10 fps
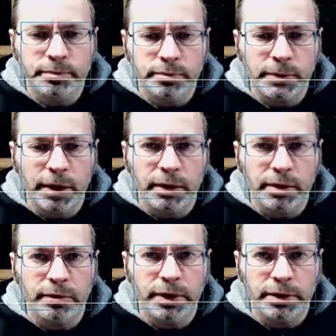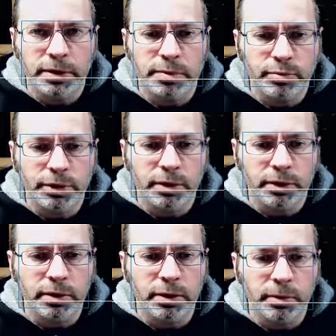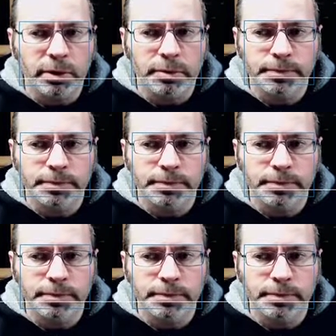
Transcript: Yeah, in fact, it's pretty clearly a winner.